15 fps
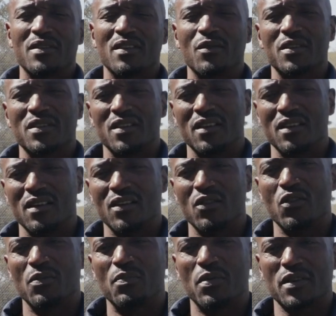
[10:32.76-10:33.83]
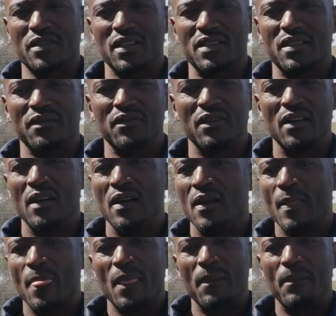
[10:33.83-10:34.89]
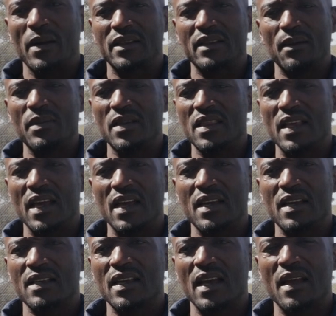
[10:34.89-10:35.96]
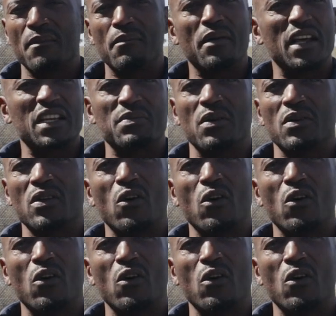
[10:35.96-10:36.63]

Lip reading: was a good positive. But I mean, they embraced me with